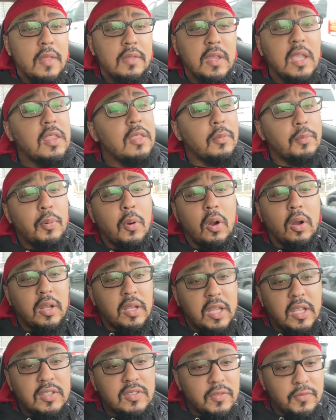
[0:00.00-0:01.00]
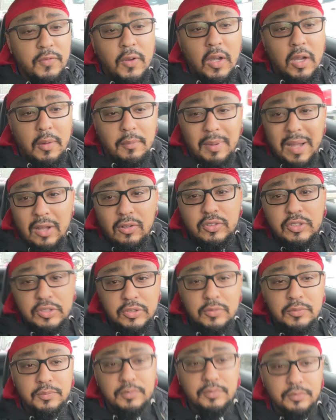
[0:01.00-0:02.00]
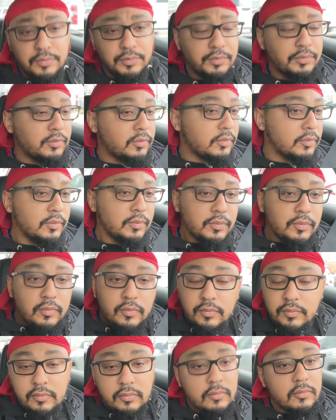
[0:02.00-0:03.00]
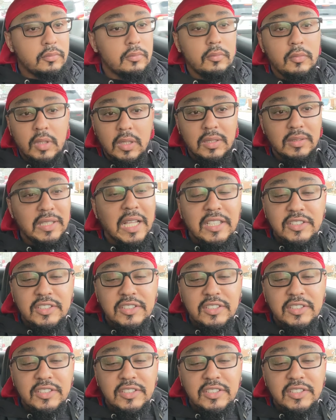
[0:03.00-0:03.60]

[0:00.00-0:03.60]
Neither party gives a fuck about you.